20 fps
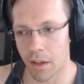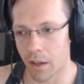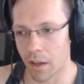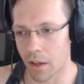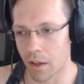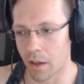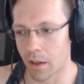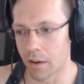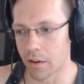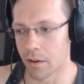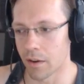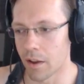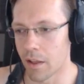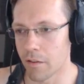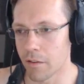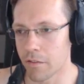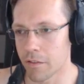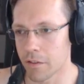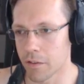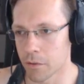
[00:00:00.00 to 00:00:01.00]
and
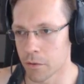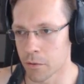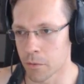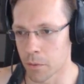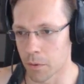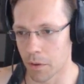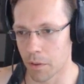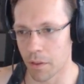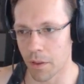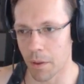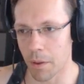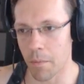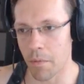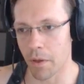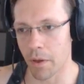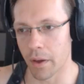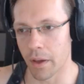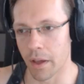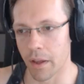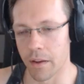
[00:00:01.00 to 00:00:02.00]
left you with
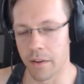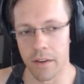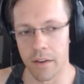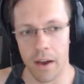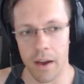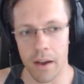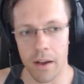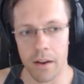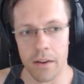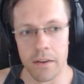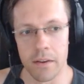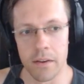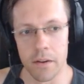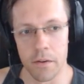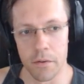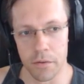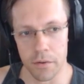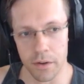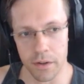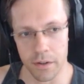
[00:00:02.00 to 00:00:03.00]
something entirely
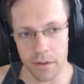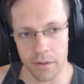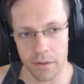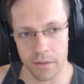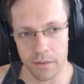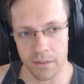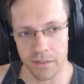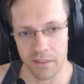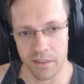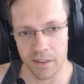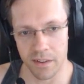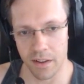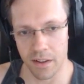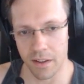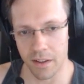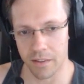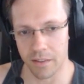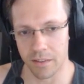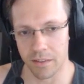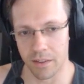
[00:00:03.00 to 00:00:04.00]
different,
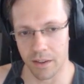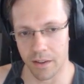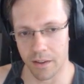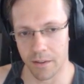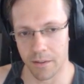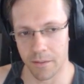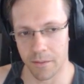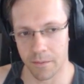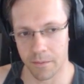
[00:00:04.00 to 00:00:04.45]
let's say.